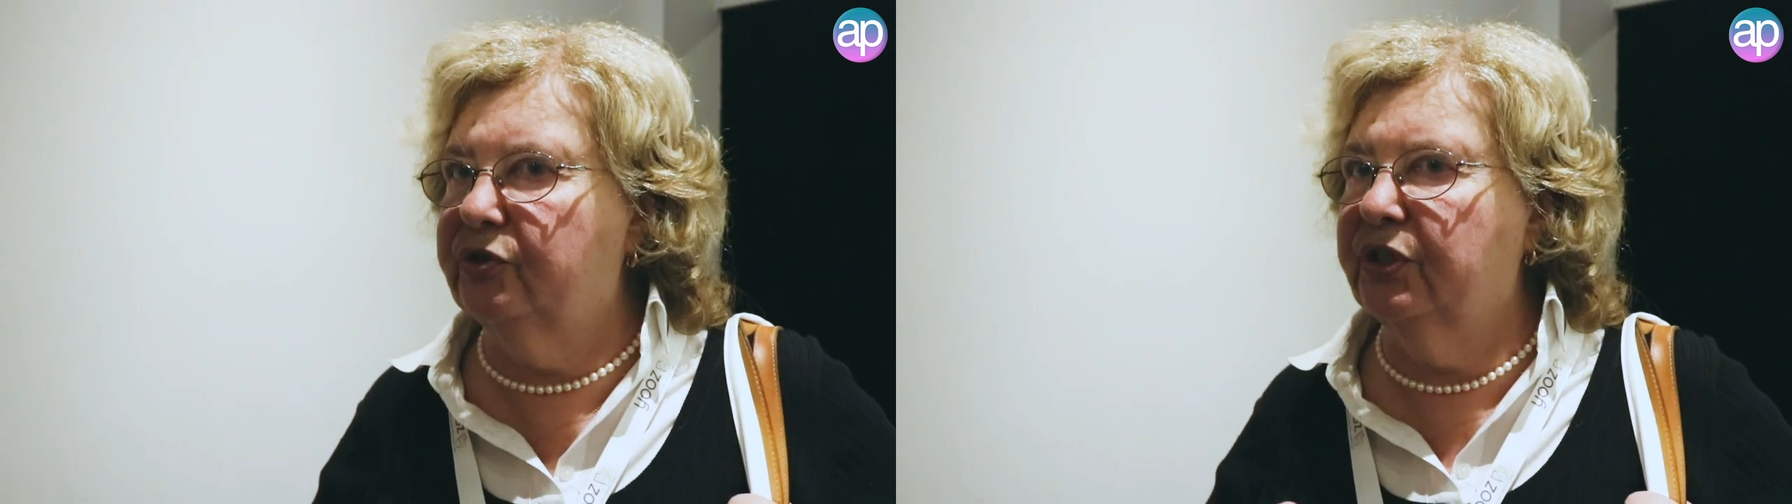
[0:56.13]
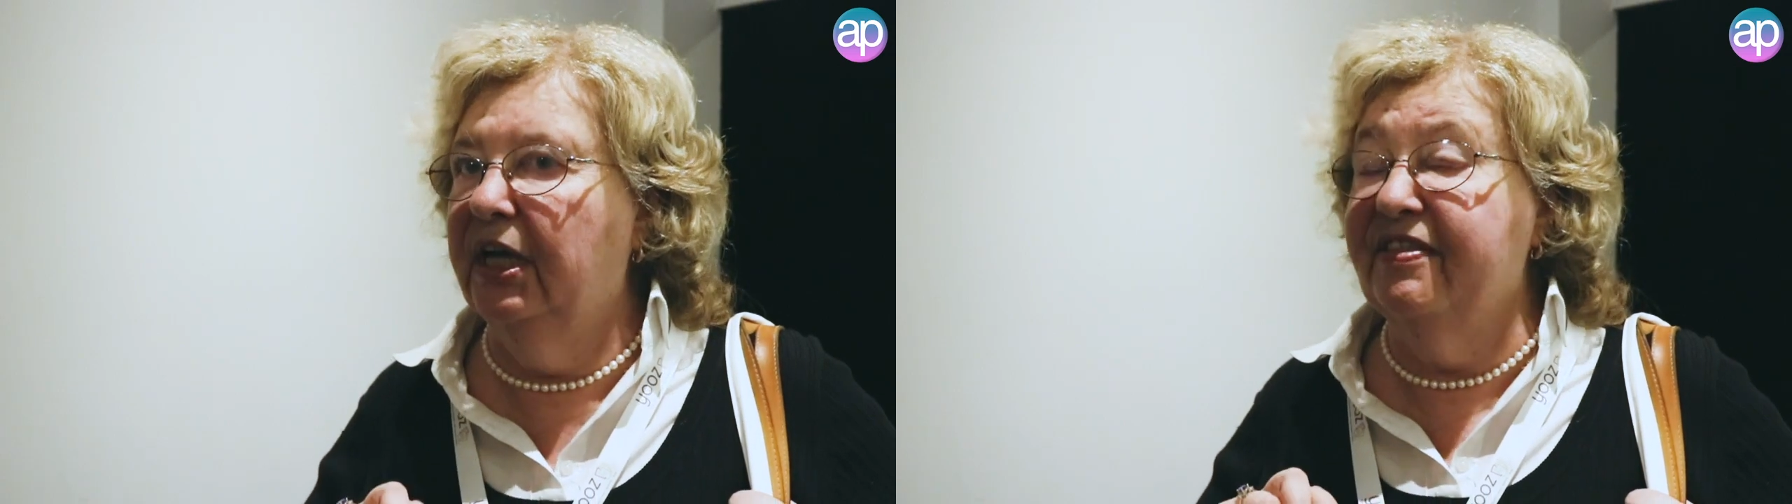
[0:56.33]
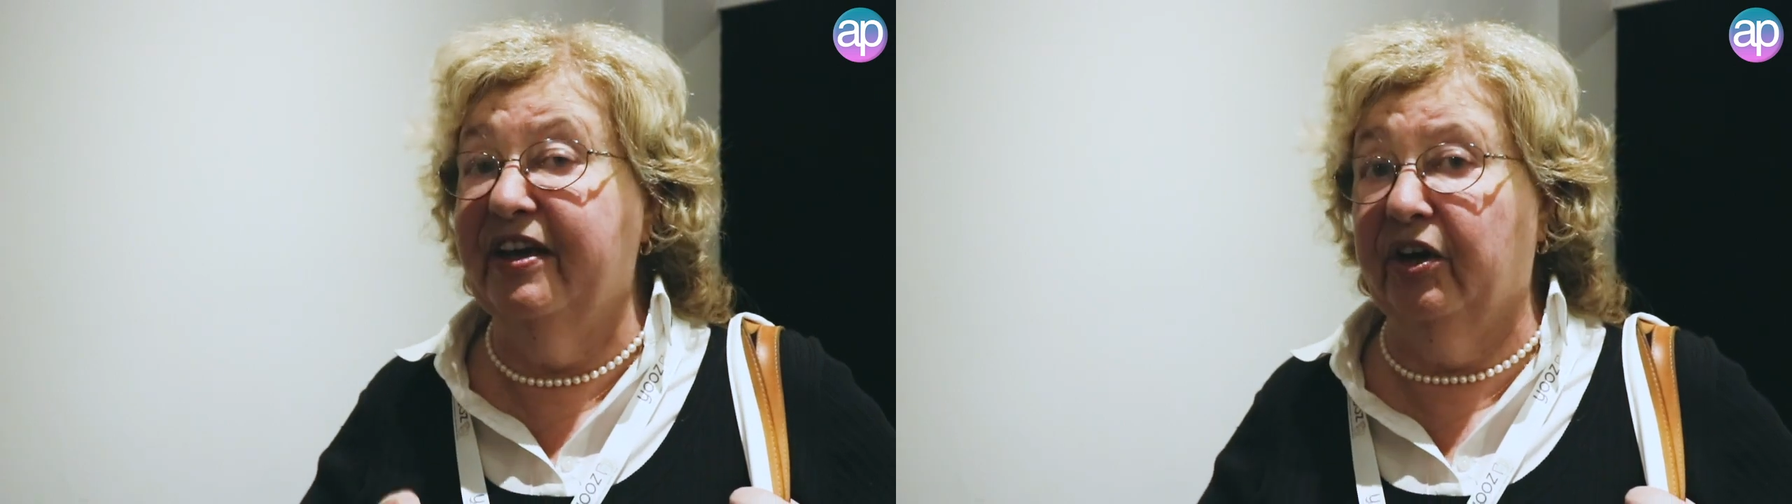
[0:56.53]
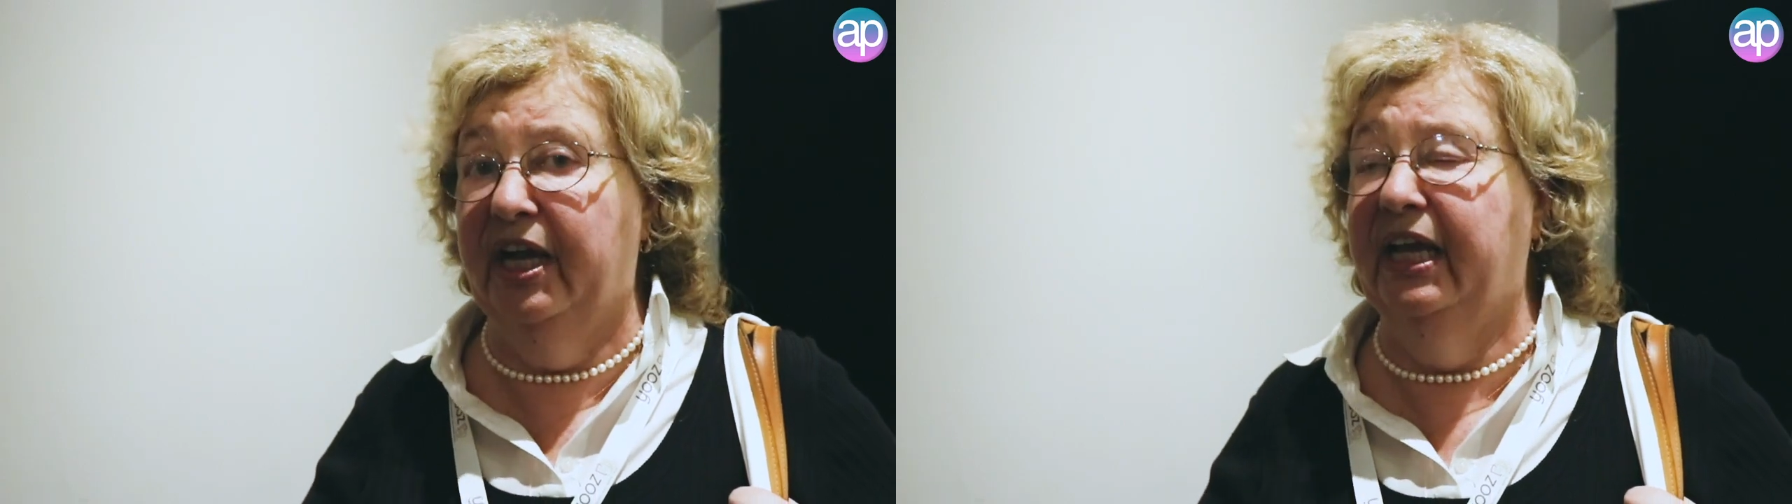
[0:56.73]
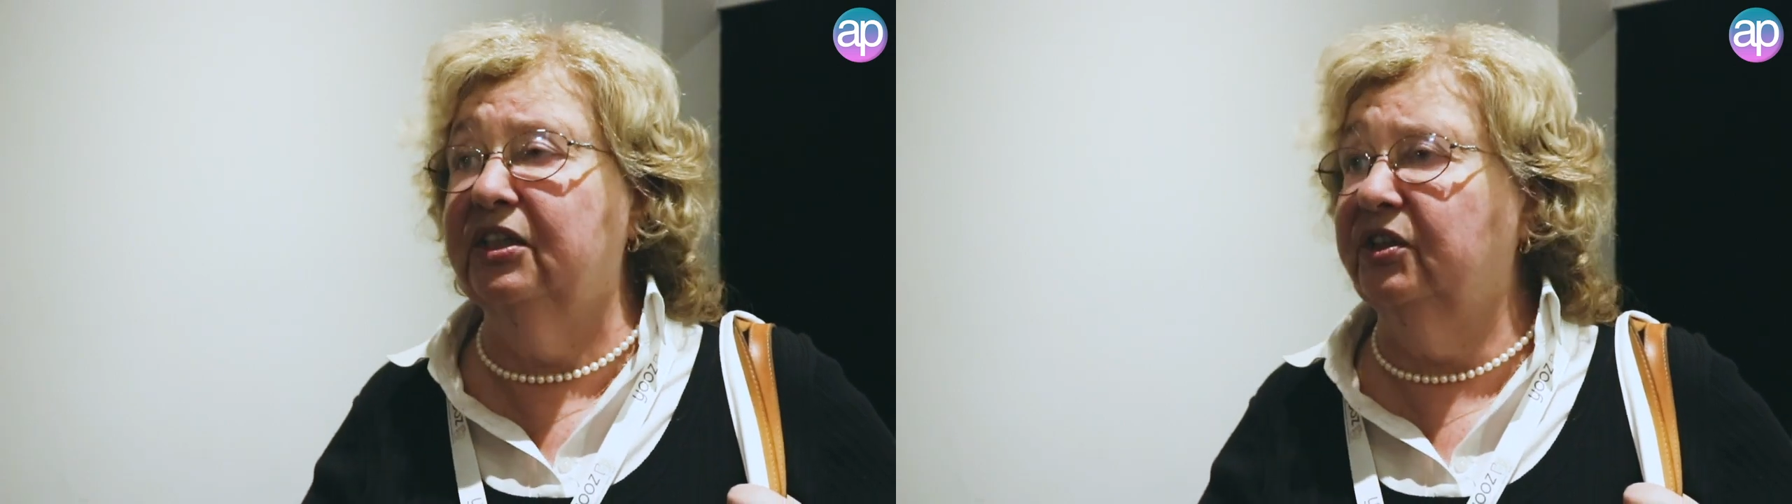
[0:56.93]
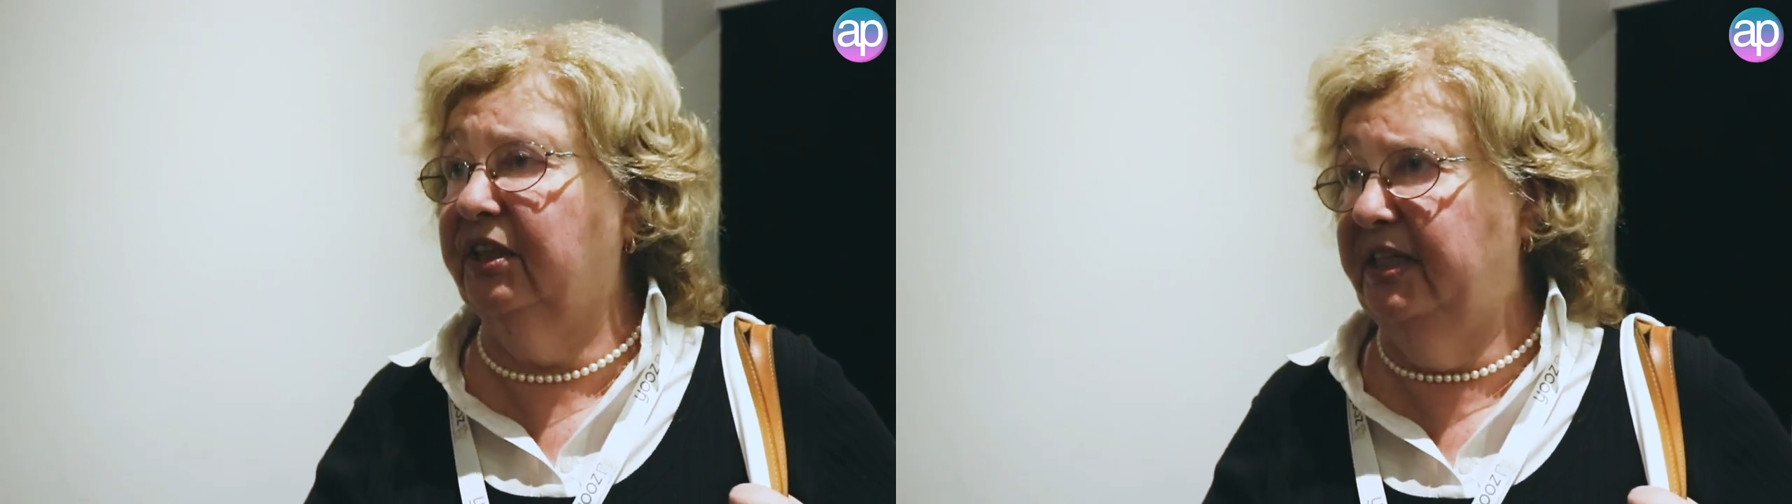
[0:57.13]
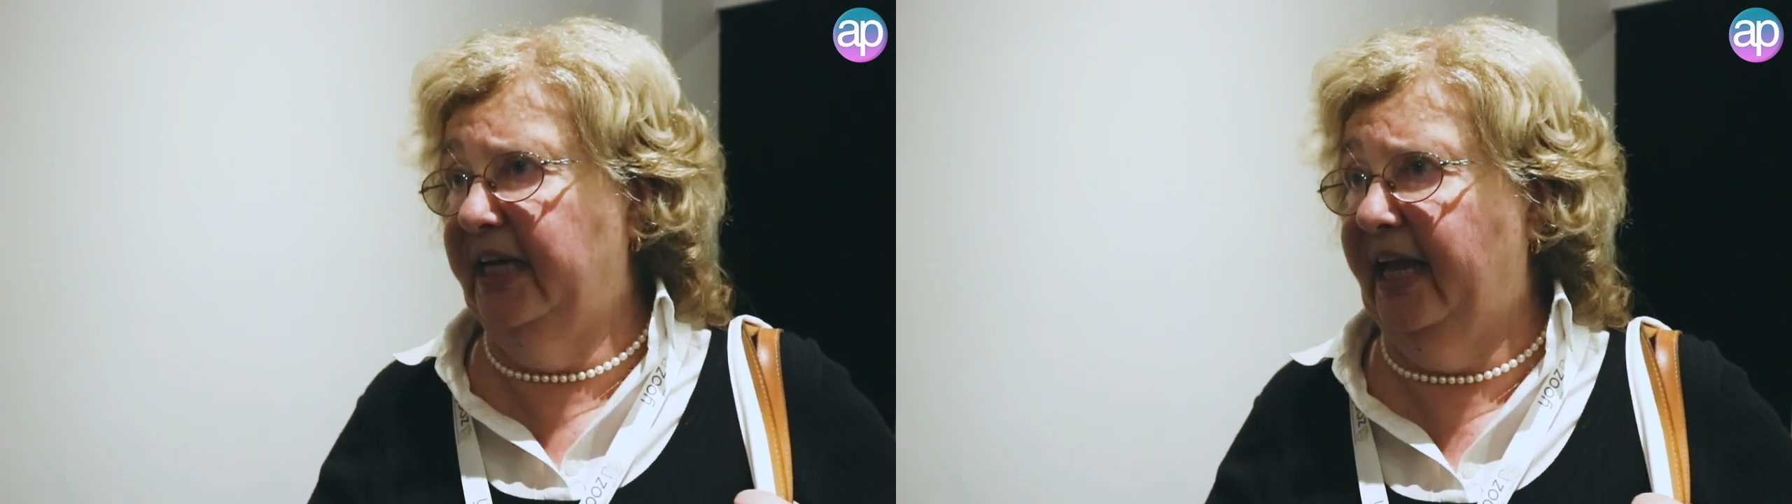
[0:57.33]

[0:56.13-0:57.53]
that are handled in the